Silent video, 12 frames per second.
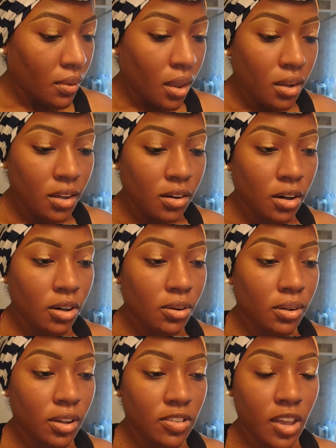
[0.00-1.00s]
we're
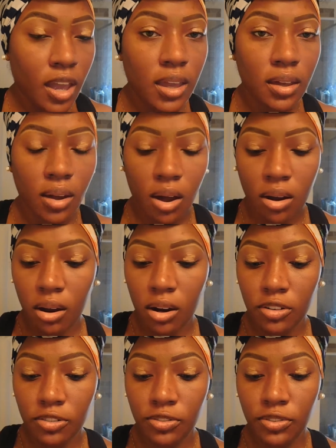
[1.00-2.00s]
gonna take our
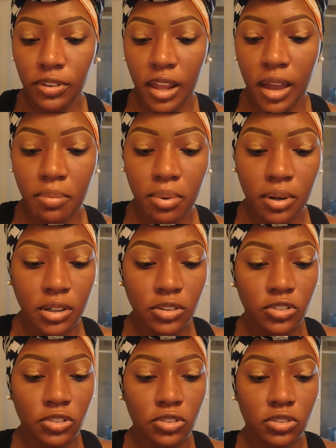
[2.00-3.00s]
flat
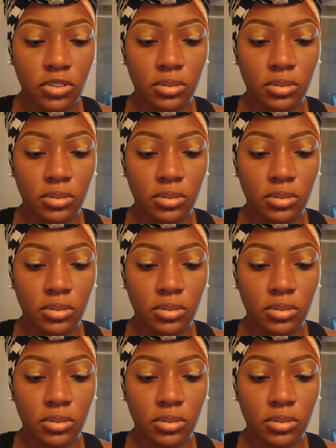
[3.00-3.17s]
brush,